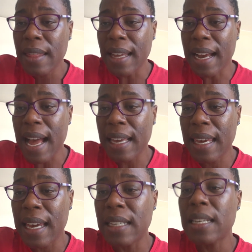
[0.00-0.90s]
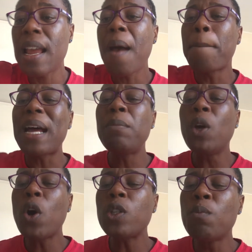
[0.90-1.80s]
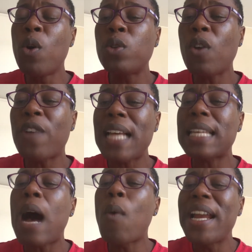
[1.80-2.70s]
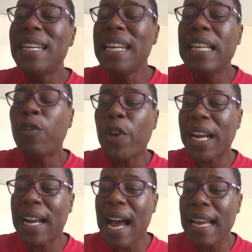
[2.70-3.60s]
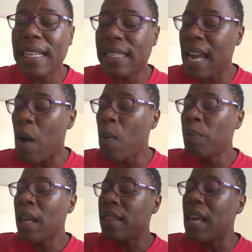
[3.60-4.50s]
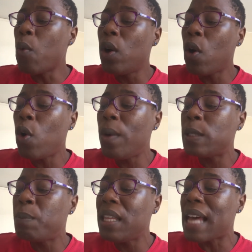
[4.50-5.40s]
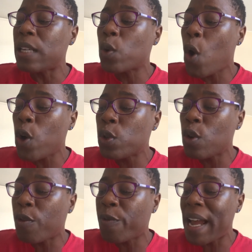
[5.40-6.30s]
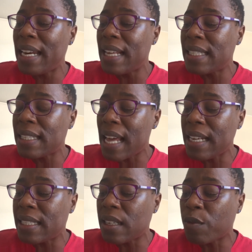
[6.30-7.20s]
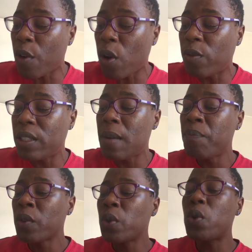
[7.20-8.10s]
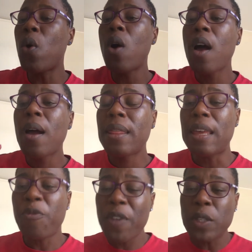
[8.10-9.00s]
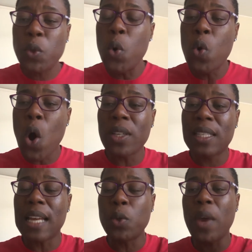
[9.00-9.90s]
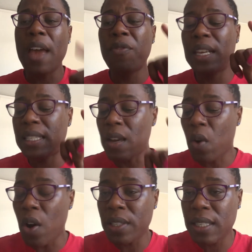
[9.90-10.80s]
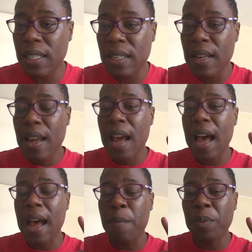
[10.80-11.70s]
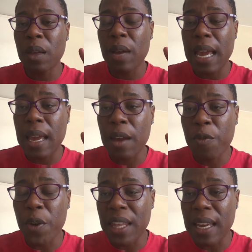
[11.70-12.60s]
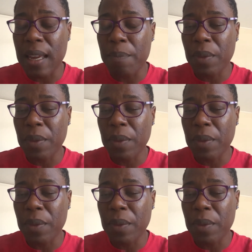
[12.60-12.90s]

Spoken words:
car cash. But because most of us, our need for a car is now, there will always be that cost of finance that is involved. So the first two costs that you have is the cost for the